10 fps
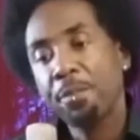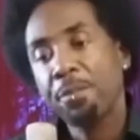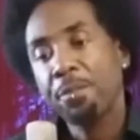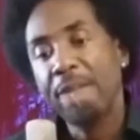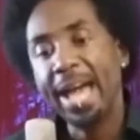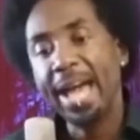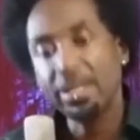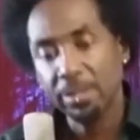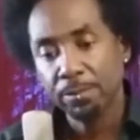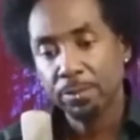That
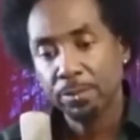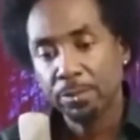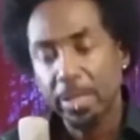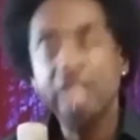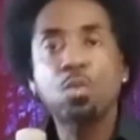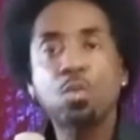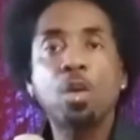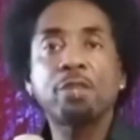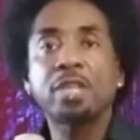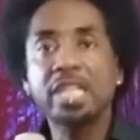is one
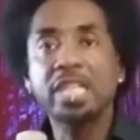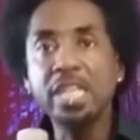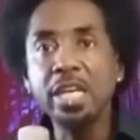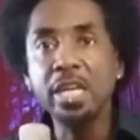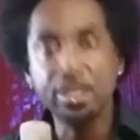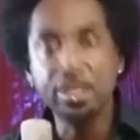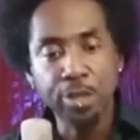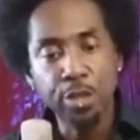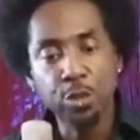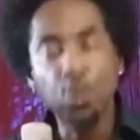of the keys
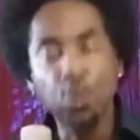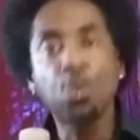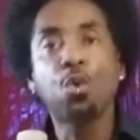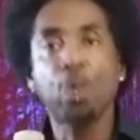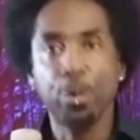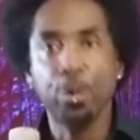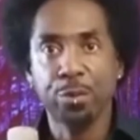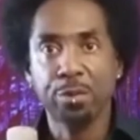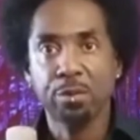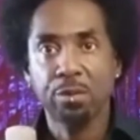to growth.
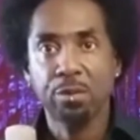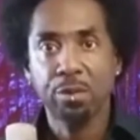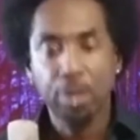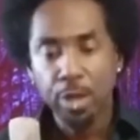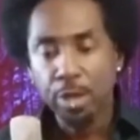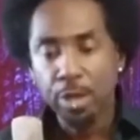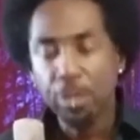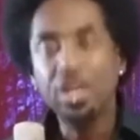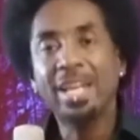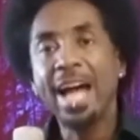
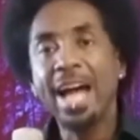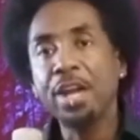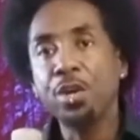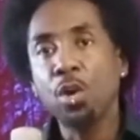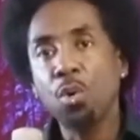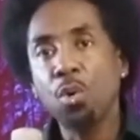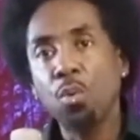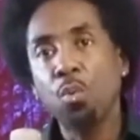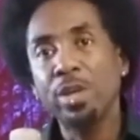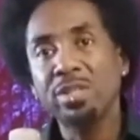You got to know
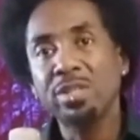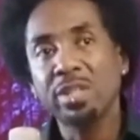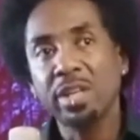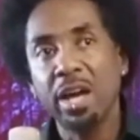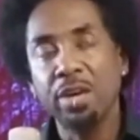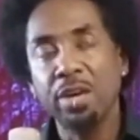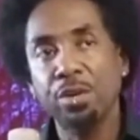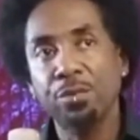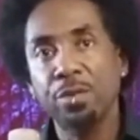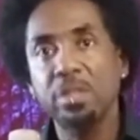when to kind
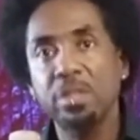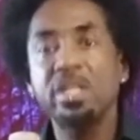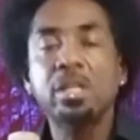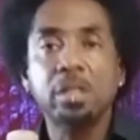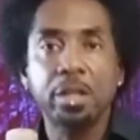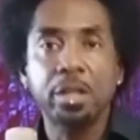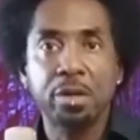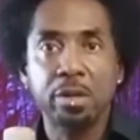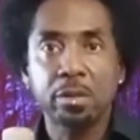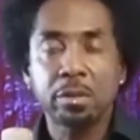of declutter.
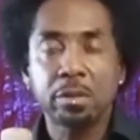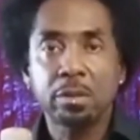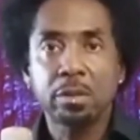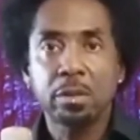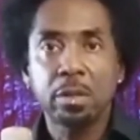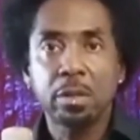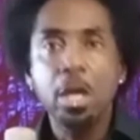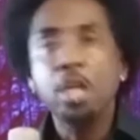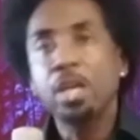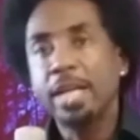
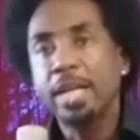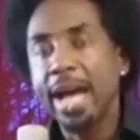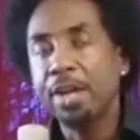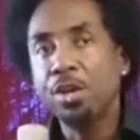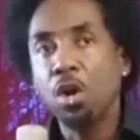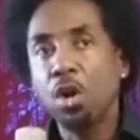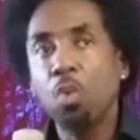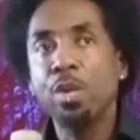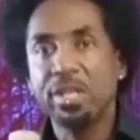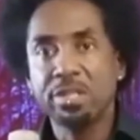You got to know
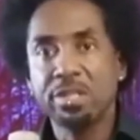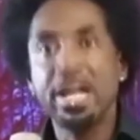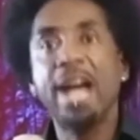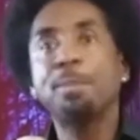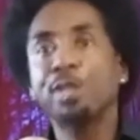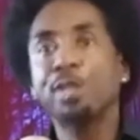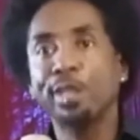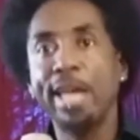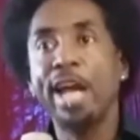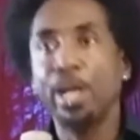when it's time to
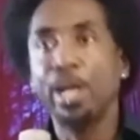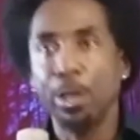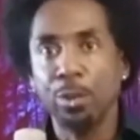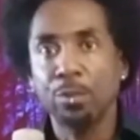let go.